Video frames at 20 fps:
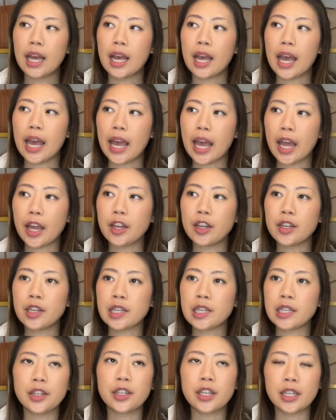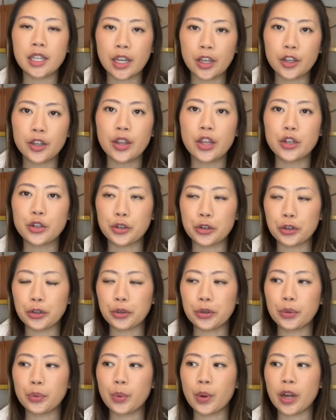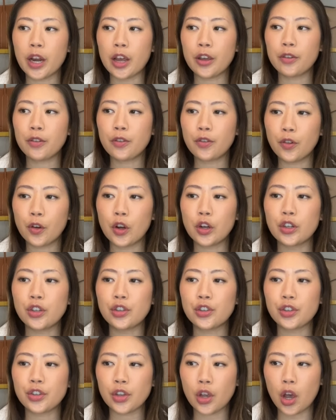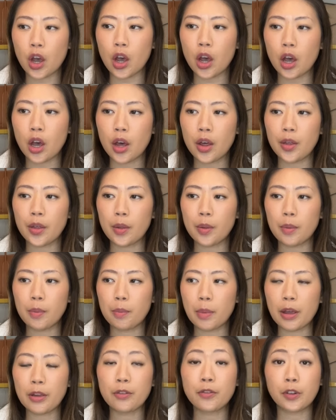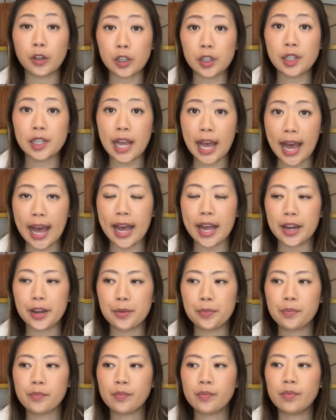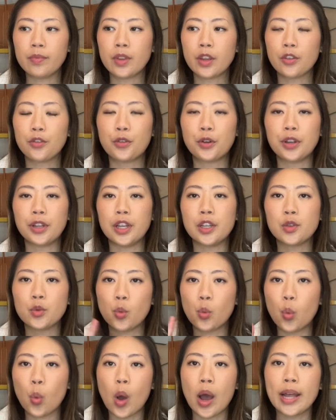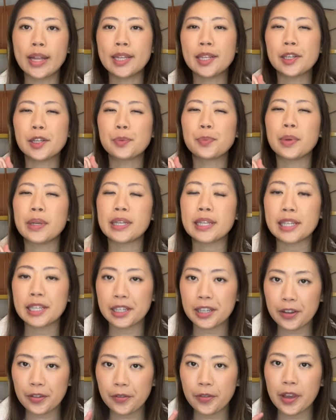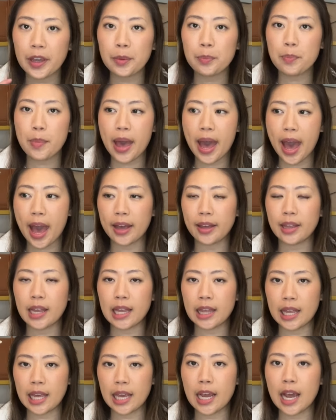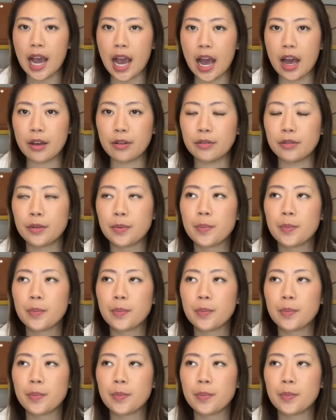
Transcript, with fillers: And to tell you the truth, when I first saw my first ad for this one specific bag that they have,